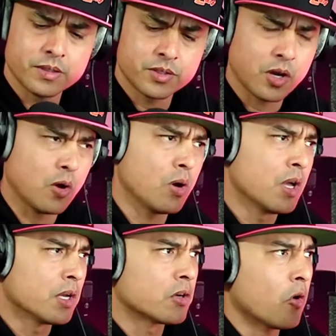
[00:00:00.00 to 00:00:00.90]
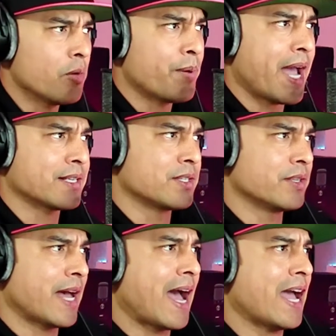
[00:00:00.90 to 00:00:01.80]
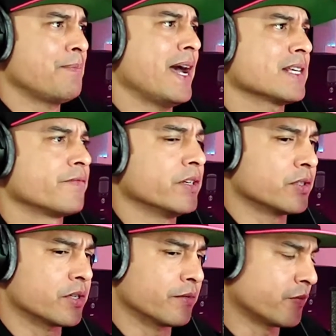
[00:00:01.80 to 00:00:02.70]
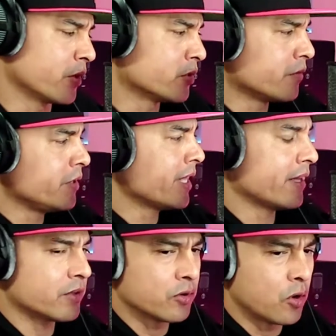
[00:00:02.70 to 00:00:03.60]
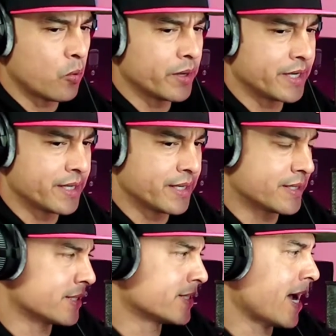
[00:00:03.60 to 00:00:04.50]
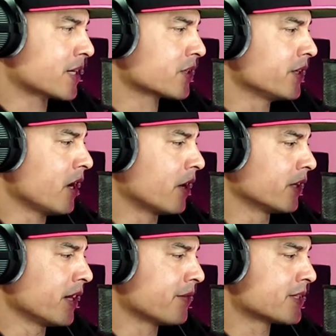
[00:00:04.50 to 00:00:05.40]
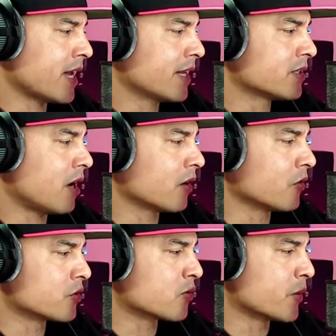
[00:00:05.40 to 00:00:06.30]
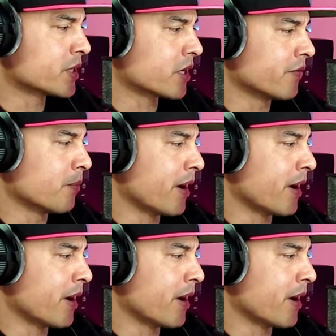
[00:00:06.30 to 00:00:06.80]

So going back to the high pass filter, for those of you that don't know what it is, it's actually on the left side toggle switch of the